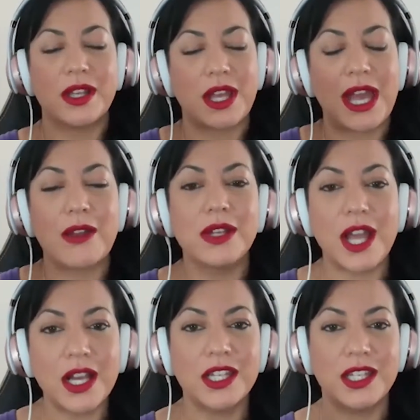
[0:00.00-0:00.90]
how
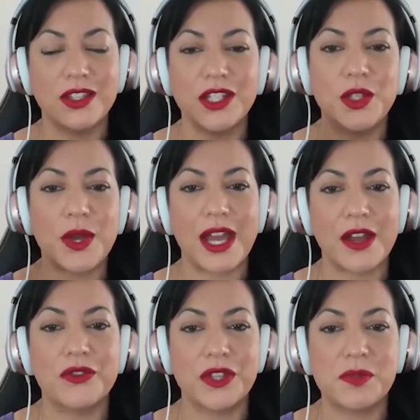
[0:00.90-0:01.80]
lucky that you
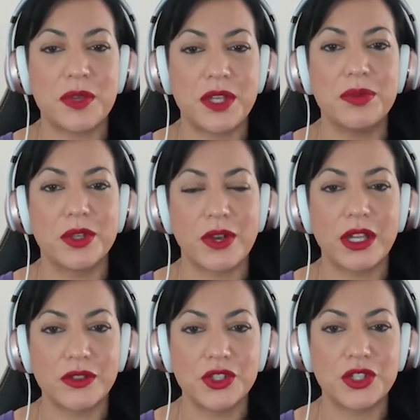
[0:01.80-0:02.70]
have these people
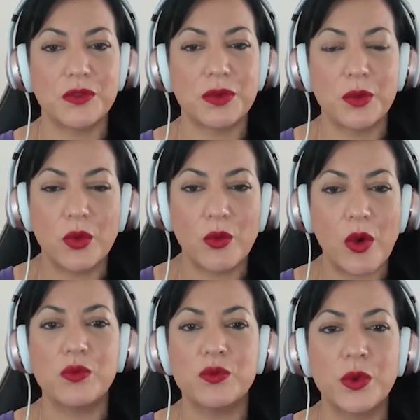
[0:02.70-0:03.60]
around you. But
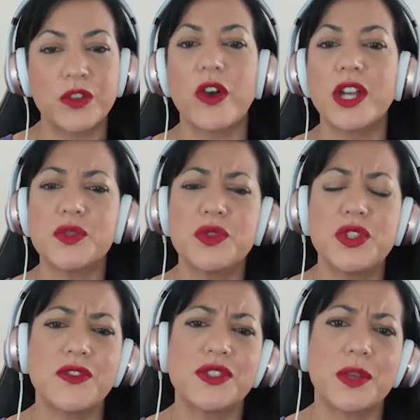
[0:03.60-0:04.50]
what advice would
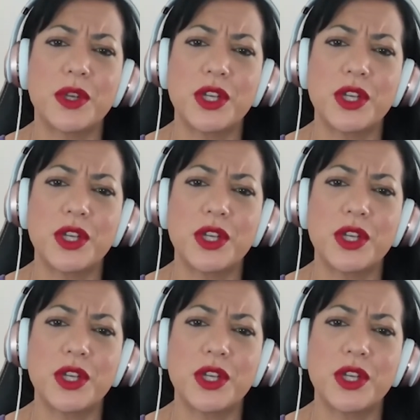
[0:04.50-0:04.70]
you give someone